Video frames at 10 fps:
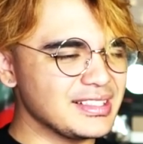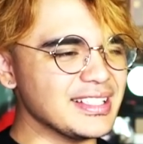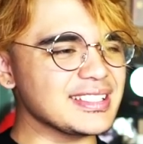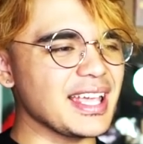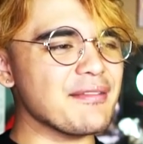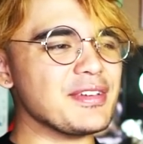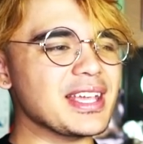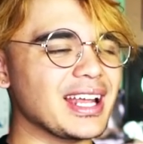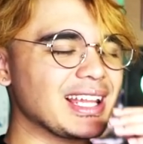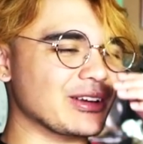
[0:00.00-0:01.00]
This MV
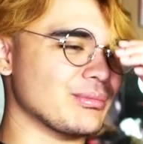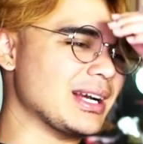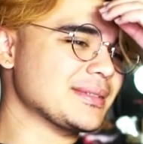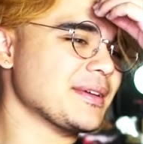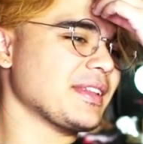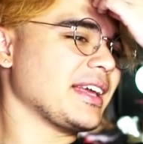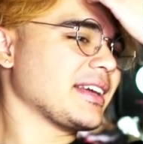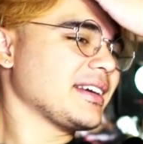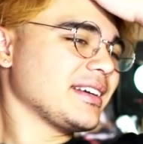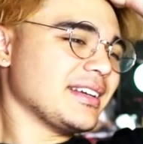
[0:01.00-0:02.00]
kind of like reminds me of
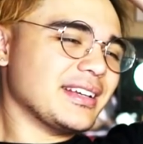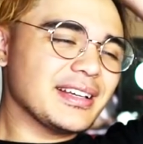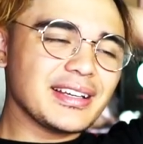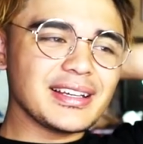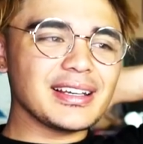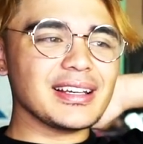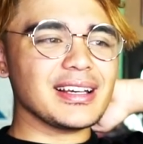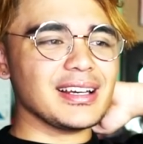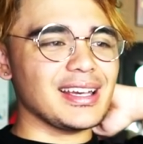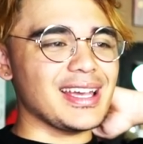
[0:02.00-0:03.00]
like
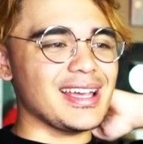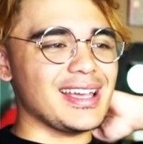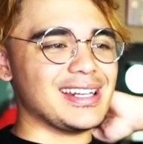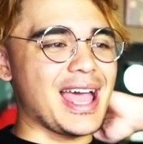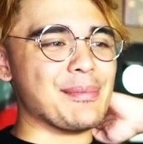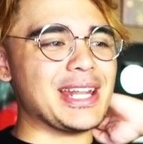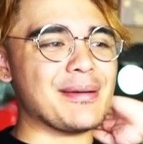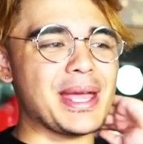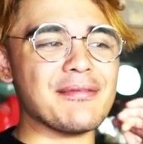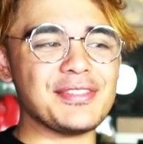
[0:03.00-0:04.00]
an
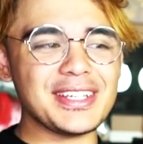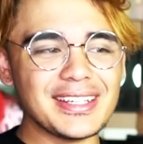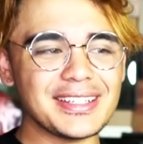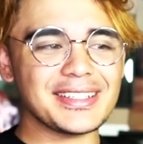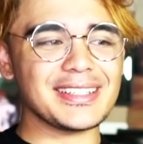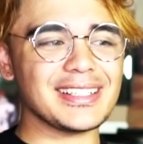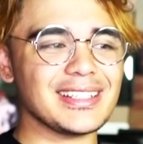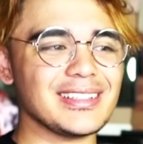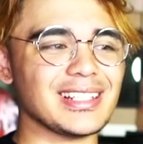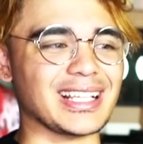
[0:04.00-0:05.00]
Eminem MV,
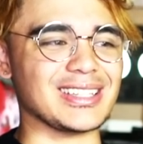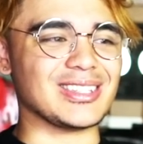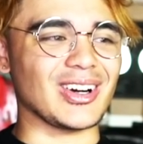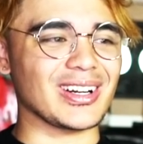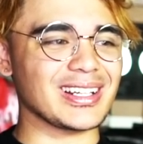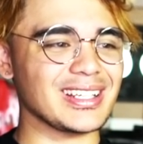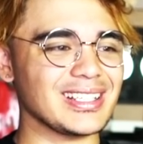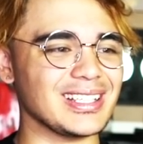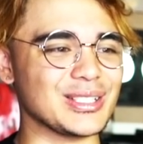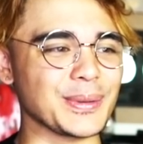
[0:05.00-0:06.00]
like dark
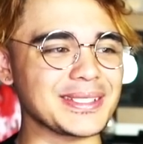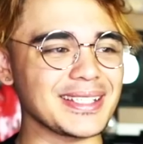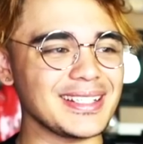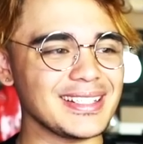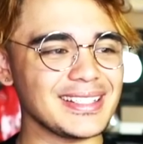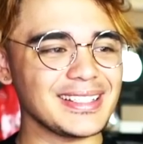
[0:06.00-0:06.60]
and twisted.